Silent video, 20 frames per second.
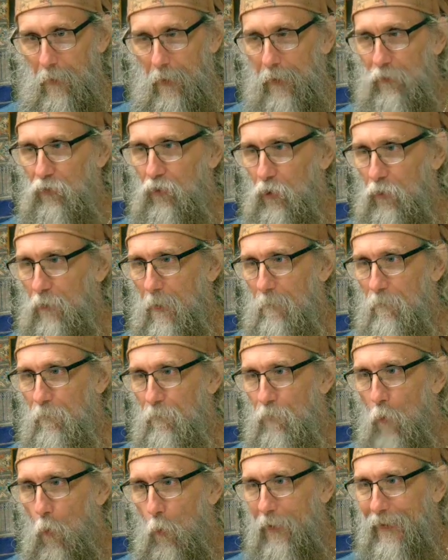it took them
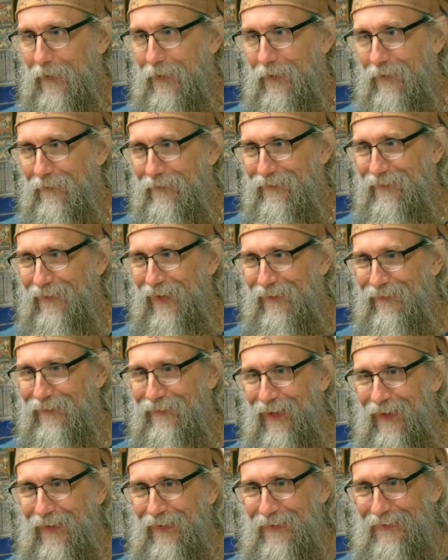
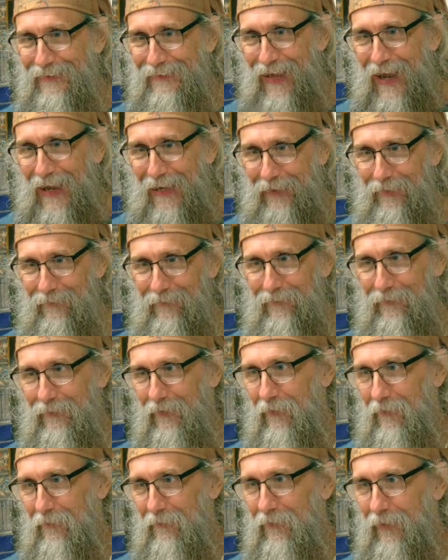46 days
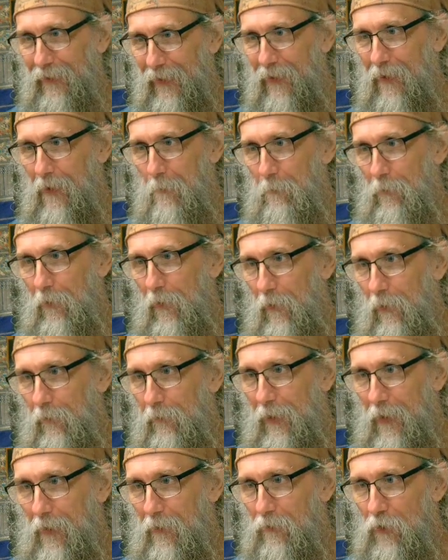to get up there
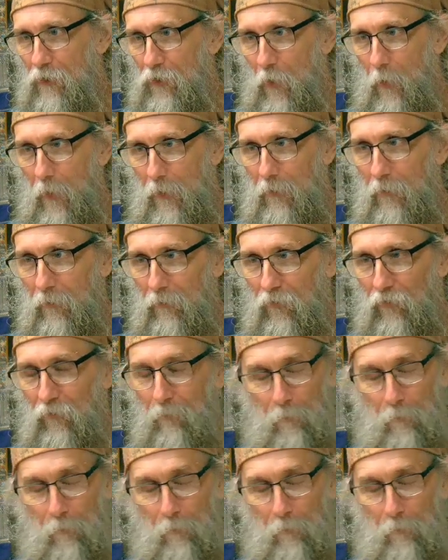and they had to do it in